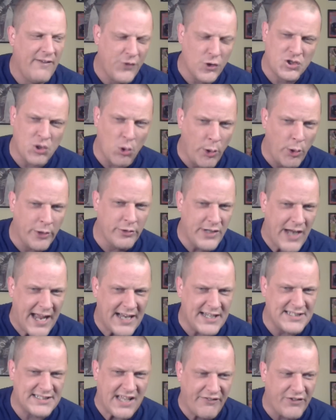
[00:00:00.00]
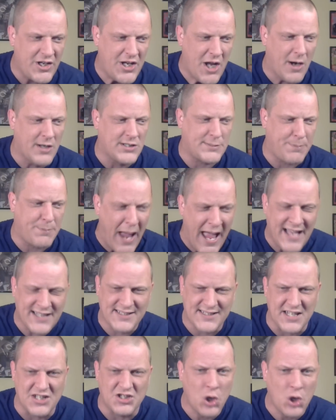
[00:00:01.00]
for 297 yards
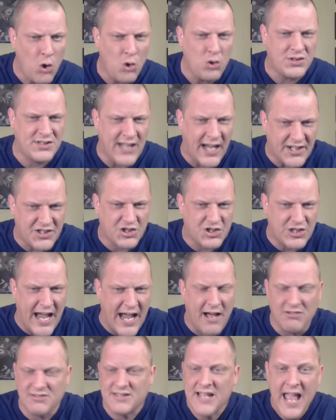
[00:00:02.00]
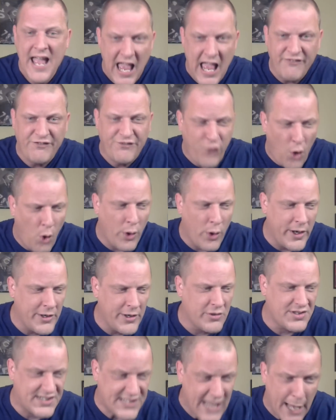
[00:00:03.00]
passing, 2 touchdowns and 4
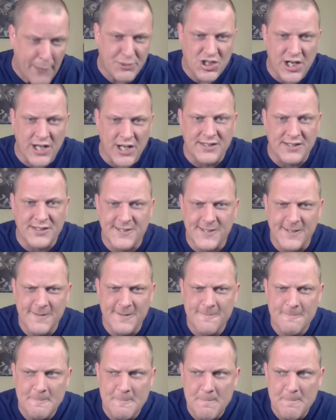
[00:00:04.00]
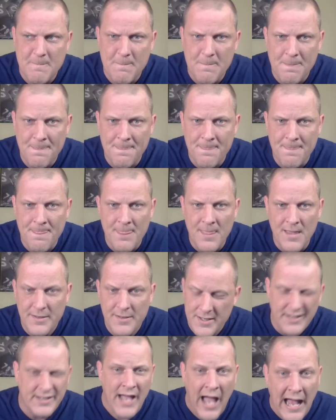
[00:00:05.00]
interceptions.
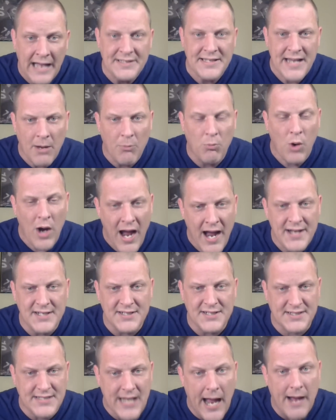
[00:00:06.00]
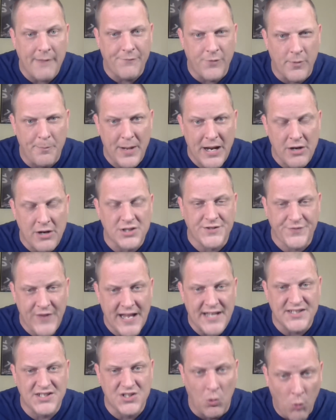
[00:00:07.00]
You goddamn right it's time for Bears
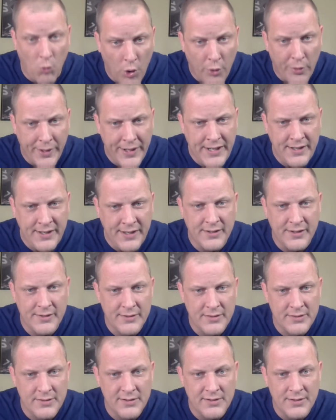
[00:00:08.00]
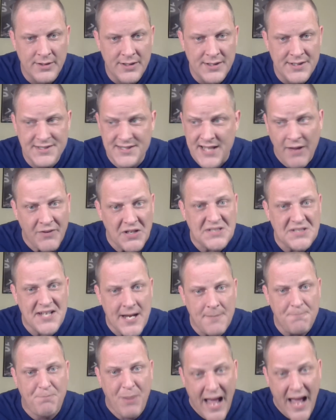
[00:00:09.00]
fans to worry.
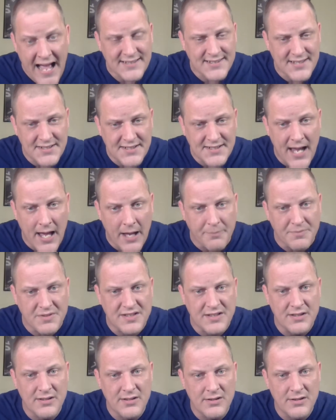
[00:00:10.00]
17 pass attempts.